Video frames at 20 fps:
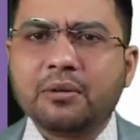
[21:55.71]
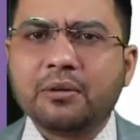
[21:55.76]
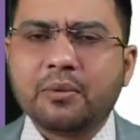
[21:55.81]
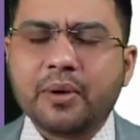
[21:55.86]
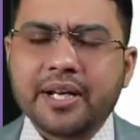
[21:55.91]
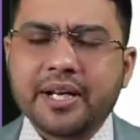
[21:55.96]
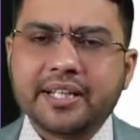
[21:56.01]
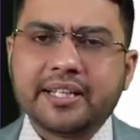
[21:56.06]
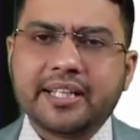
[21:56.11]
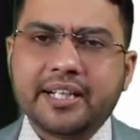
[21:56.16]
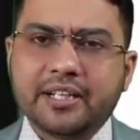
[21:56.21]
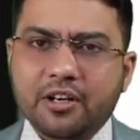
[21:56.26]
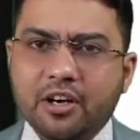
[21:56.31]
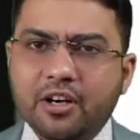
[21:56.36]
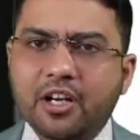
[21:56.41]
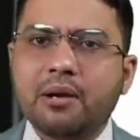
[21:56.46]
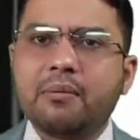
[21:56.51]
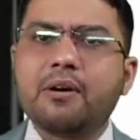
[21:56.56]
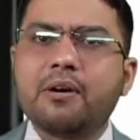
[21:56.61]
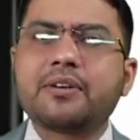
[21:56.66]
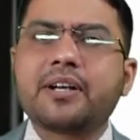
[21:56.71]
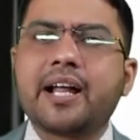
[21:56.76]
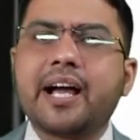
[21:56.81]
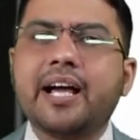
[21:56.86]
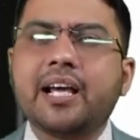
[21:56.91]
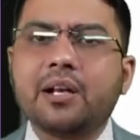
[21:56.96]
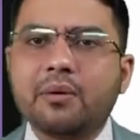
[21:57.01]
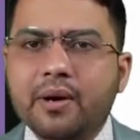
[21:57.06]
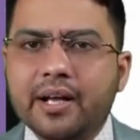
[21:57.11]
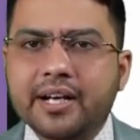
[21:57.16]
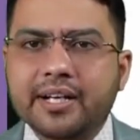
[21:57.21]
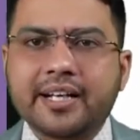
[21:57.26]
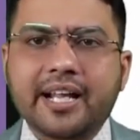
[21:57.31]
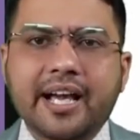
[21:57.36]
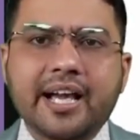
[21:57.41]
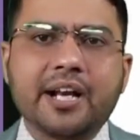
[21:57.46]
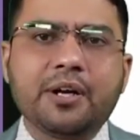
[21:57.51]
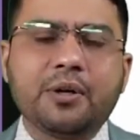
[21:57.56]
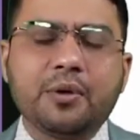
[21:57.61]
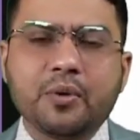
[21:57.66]
when they talk about tier 1,
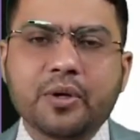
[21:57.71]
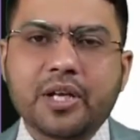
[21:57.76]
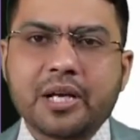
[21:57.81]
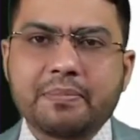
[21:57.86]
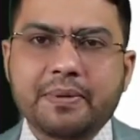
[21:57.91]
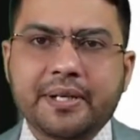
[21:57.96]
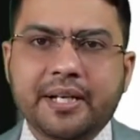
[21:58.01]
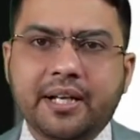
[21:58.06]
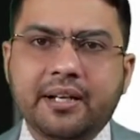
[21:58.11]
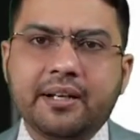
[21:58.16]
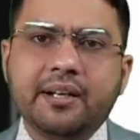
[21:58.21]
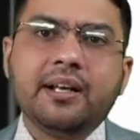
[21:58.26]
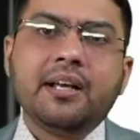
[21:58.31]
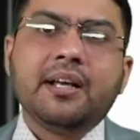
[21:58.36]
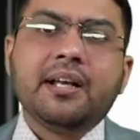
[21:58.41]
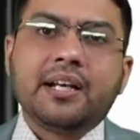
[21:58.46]
tier 2 capital,